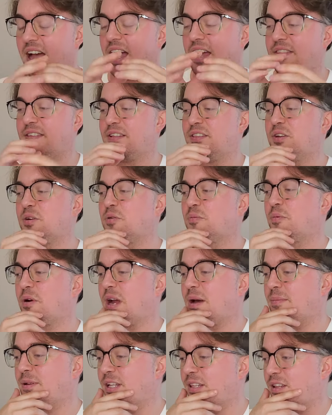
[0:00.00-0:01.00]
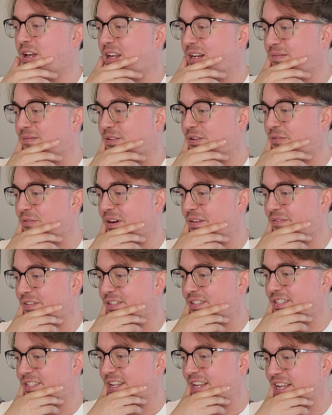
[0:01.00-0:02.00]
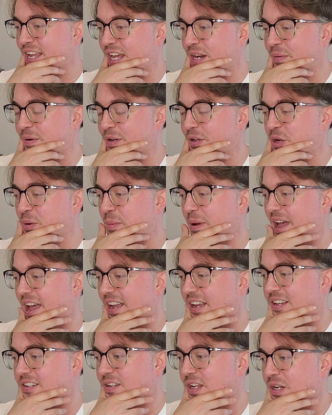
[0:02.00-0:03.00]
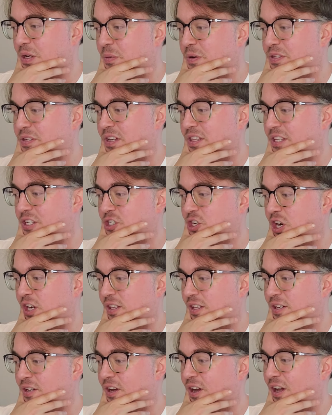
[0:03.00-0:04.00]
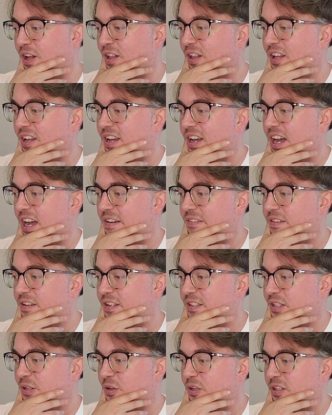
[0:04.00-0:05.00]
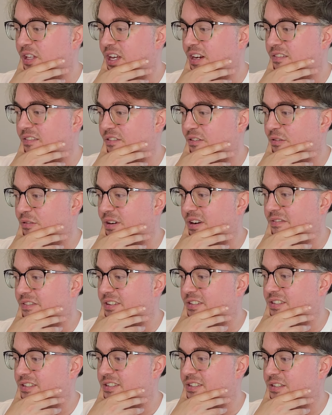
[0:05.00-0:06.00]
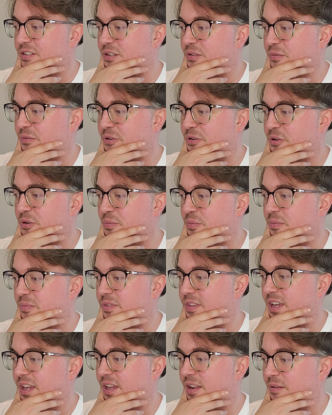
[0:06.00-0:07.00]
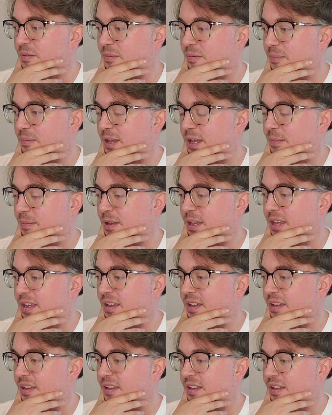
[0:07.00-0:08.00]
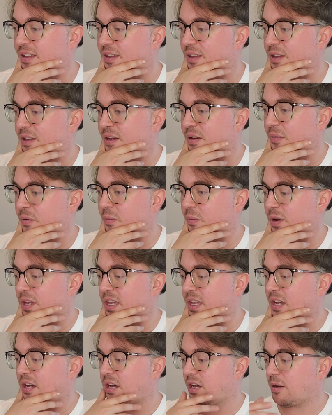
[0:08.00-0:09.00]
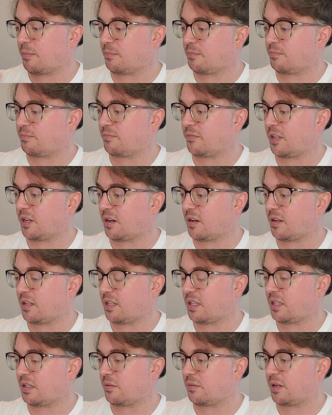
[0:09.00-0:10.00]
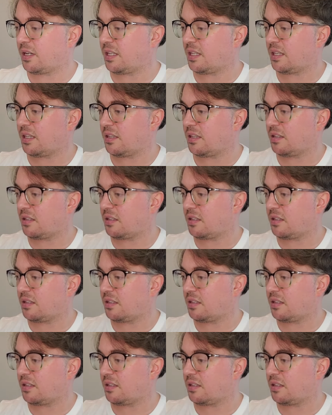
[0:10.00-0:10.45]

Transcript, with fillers: I think there are probably a lot of little references. I kind of want to go back because I know we saw the Charlie doll. I feel like there are a lot of little references in her room that maybe we, um, here, wait,